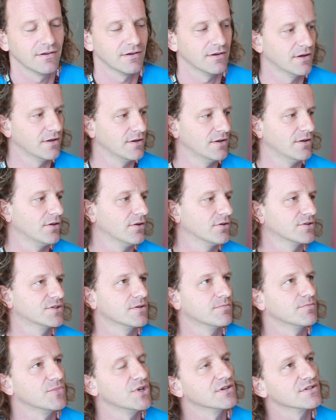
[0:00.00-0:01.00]
And he looked
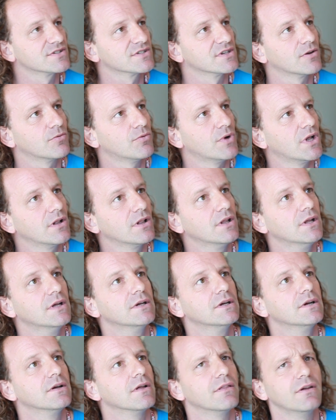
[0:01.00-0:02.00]
at me and said, well,
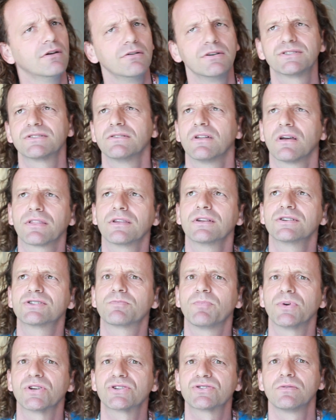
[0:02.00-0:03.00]
there is nothing
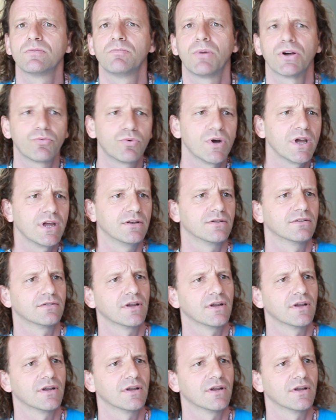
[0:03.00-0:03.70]
special, but wait,